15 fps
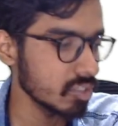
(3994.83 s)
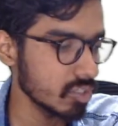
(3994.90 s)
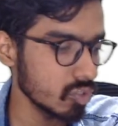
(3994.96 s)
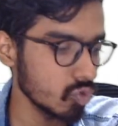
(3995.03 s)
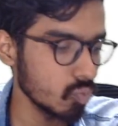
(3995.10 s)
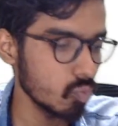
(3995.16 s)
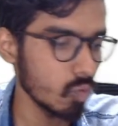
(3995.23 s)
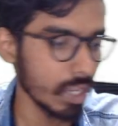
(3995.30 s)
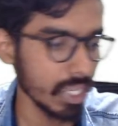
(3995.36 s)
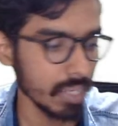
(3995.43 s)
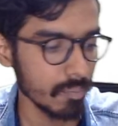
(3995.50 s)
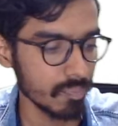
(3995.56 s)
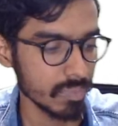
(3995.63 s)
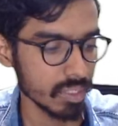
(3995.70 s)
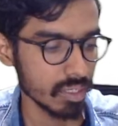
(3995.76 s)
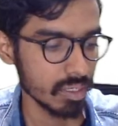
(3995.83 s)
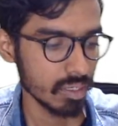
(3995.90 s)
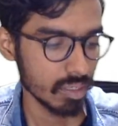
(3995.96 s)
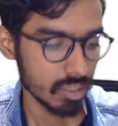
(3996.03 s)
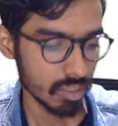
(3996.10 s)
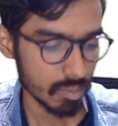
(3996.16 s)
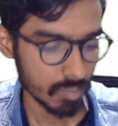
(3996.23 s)
cube y
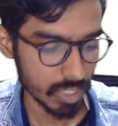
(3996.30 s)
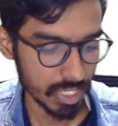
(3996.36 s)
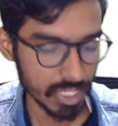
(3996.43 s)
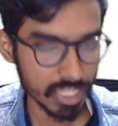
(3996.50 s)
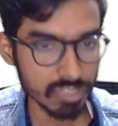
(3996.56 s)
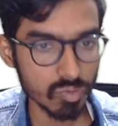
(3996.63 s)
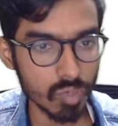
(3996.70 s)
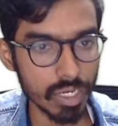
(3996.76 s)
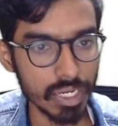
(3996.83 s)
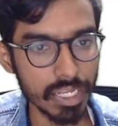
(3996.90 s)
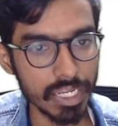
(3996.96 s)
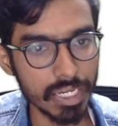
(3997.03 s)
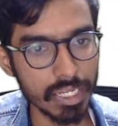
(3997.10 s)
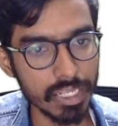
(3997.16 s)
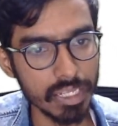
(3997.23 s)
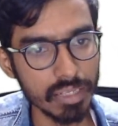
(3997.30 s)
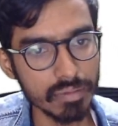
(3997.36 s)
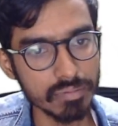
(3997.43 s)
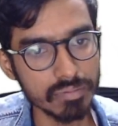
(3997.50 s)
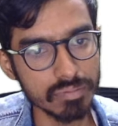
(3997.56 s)
minus 180.